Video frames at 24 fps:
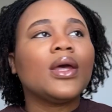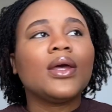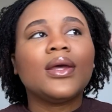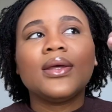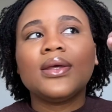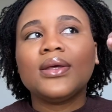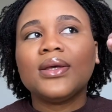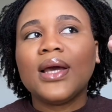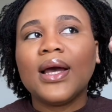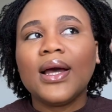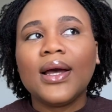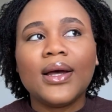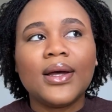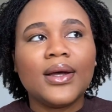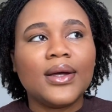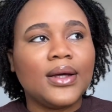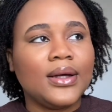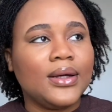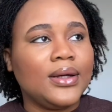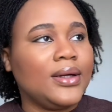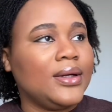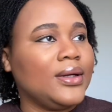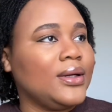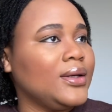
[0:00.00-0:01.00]

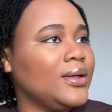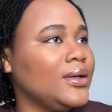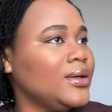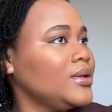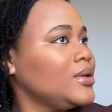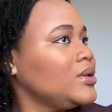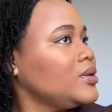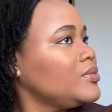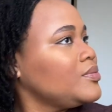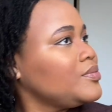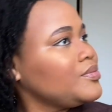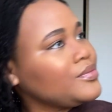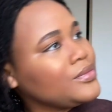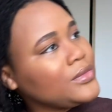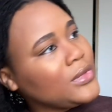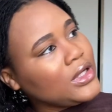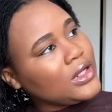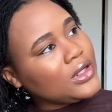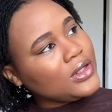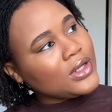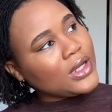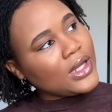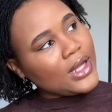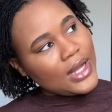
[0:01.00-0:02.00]
Yeah,
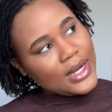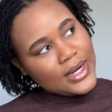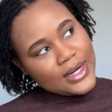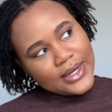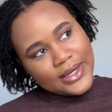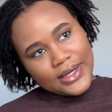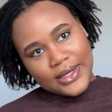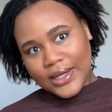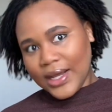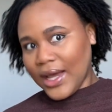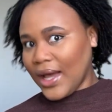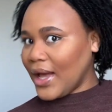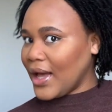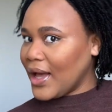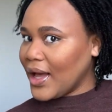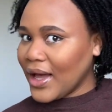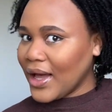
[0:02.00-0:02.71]
look at that.